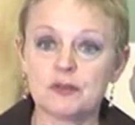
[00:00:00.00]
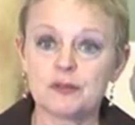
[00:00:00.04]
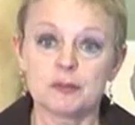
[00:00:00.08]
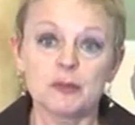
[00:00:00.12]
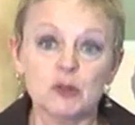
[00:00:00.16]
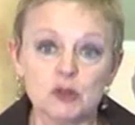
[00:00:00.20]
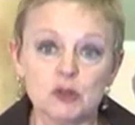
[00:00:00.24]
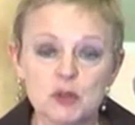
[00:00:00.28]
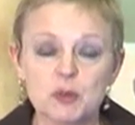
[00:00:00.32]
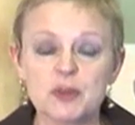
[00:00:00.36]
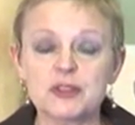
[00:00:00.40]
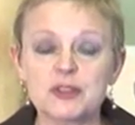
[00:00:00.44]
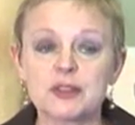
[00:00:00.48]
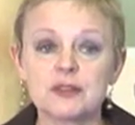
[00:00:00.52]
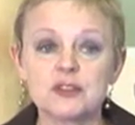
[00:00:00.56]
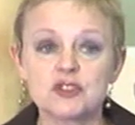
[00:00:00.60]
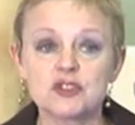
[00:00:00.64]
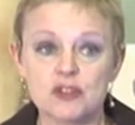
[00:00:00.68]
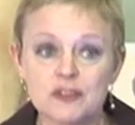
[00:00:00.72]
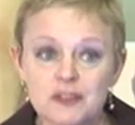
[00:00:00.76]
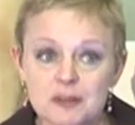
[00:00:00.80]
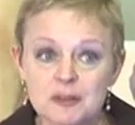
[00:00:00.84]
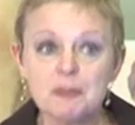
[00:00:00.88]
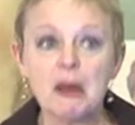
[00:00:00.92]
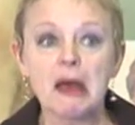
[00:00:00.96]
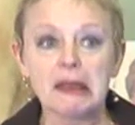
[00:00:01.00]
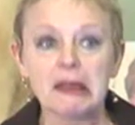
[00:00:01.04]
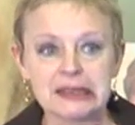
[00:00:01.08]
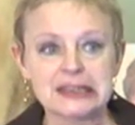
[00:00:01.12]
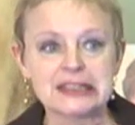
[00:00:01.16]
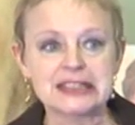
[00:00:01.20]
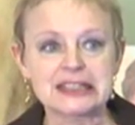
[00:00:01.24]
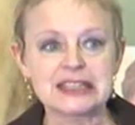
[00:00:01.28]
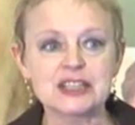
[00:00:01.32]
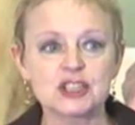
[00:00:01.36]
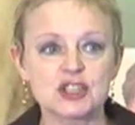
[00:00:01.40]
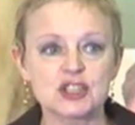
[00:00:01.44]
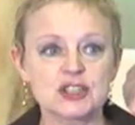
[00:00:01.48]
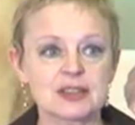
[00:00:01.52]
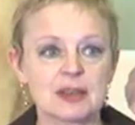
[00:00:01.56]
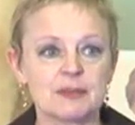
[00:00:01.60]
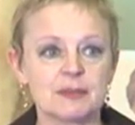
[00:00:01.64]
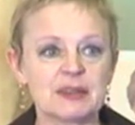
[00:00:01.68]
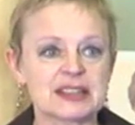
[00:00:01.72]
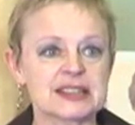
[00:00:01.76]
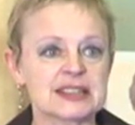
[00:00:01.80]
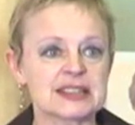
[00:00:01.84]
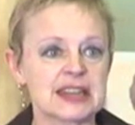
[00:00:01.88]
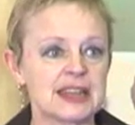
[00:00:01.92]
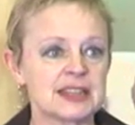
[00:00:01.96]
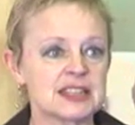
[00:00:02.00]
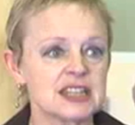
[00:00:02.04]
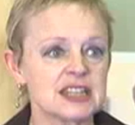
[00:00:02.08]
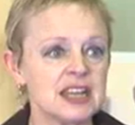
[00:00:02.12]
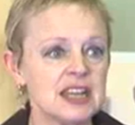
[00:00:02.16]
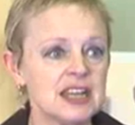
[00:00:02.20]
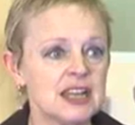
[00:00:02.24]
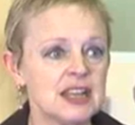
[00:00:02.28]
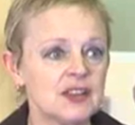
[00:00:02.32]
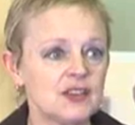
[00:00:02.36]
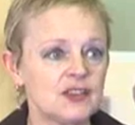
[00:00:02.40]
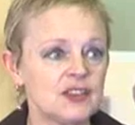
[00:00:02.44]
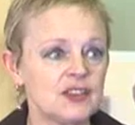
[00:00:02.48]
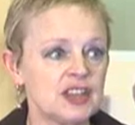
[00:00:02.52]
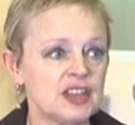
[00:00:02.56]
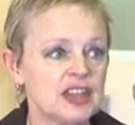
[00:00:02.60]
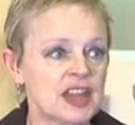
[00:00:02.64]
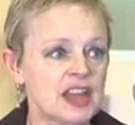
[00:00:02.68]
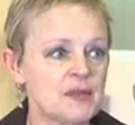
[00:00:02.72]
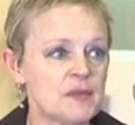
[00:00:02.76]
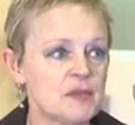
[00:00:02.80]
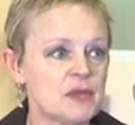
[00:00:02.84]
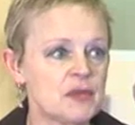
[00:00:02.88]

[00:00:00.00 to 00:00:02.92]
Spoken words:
familiar with and driven by, indeed, to some extent, the